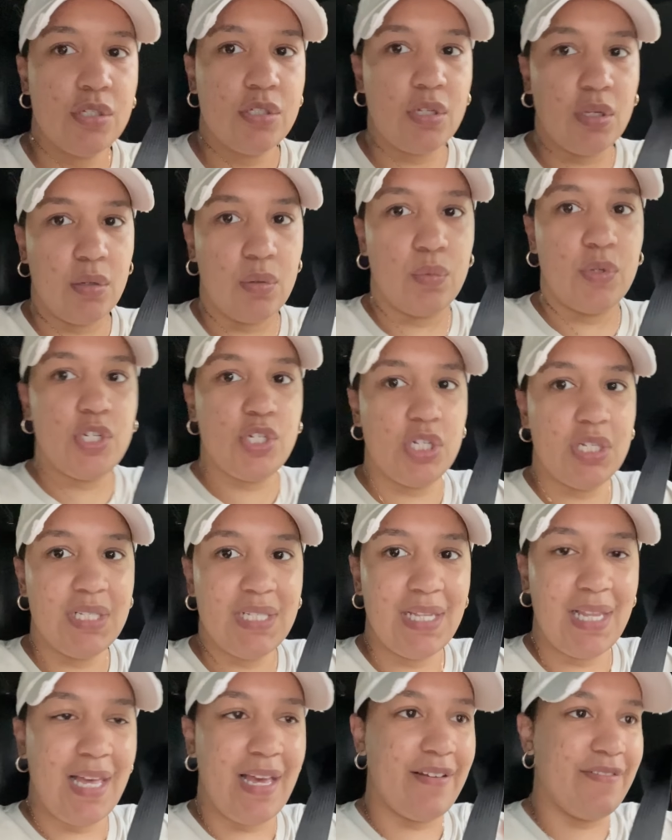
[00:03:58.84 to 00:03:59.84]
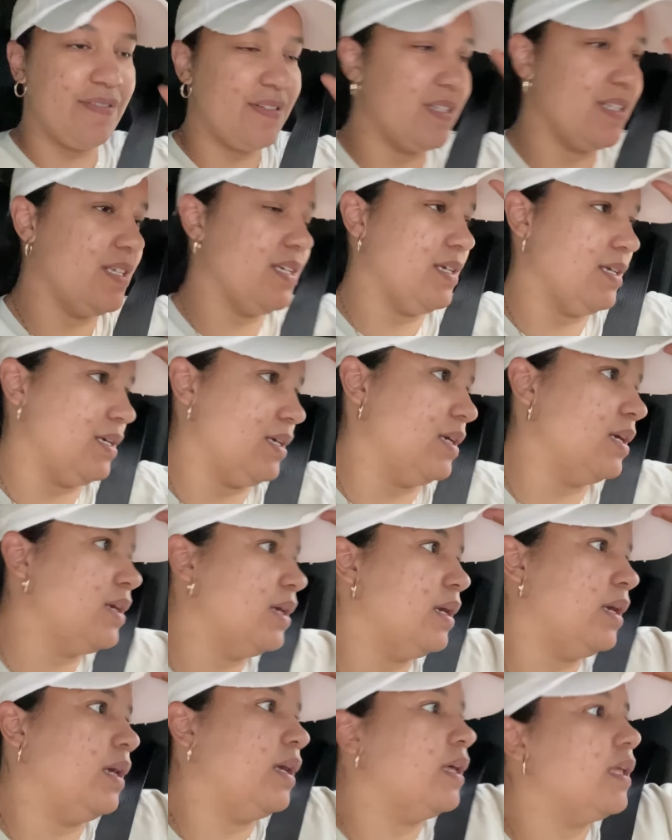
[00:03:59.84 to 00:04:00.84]
So we just left
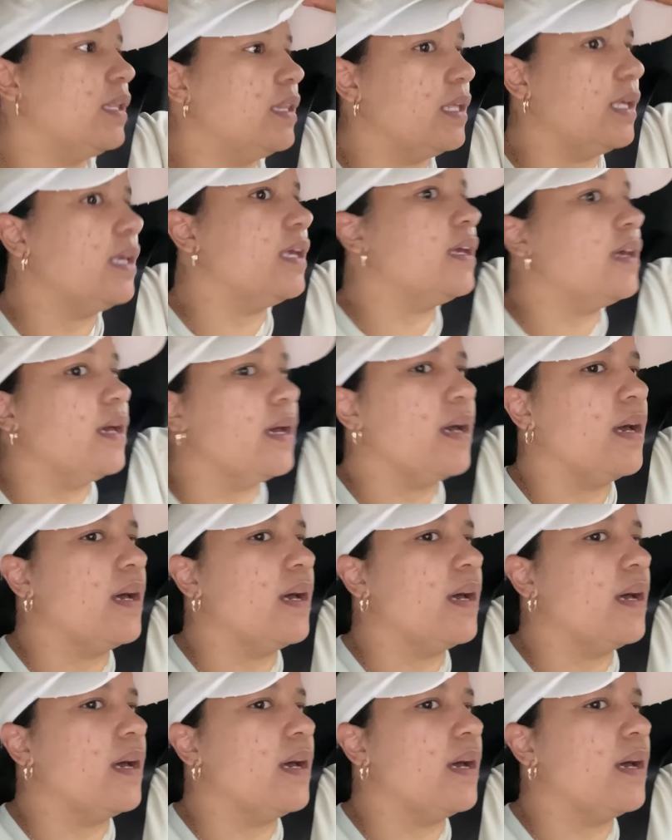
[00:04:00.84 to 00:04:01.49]
the